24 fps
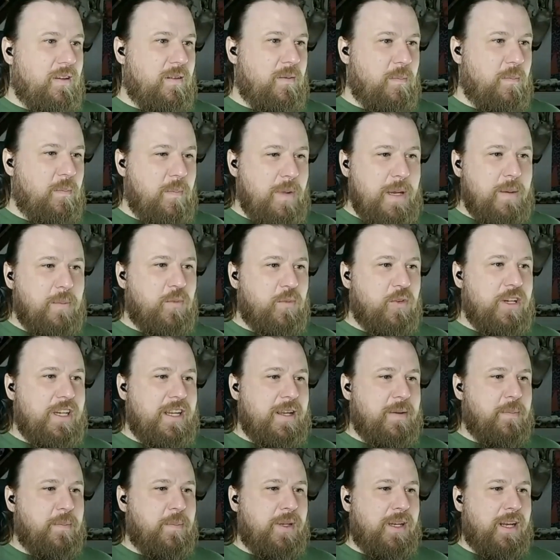Memory
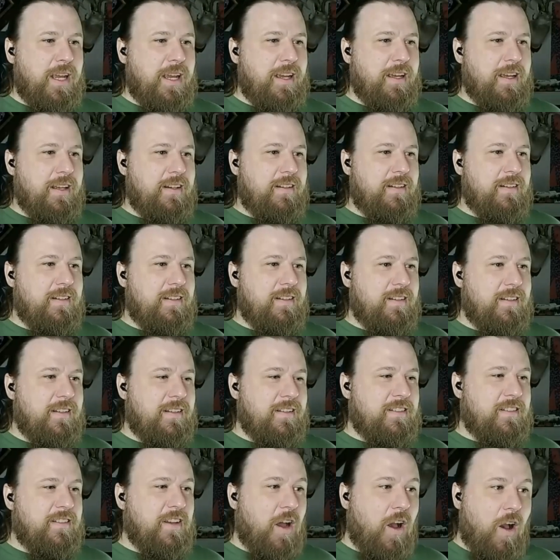implant.
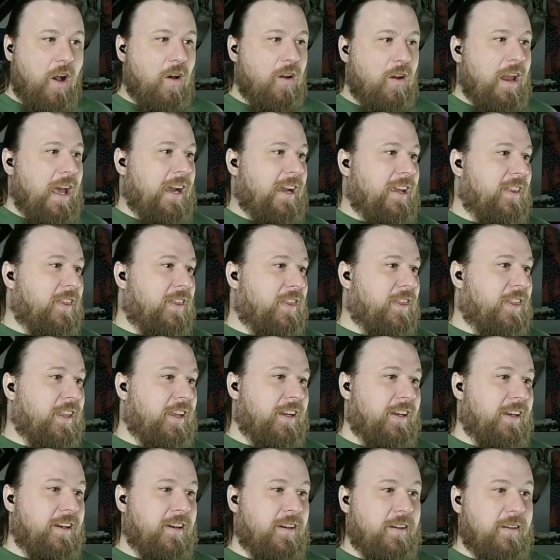That's all I can
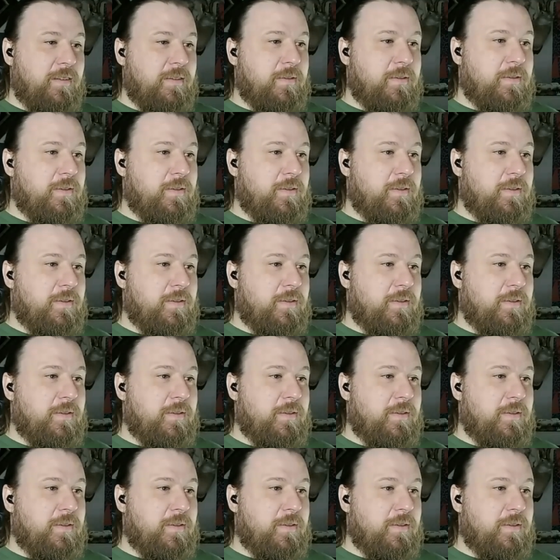think of.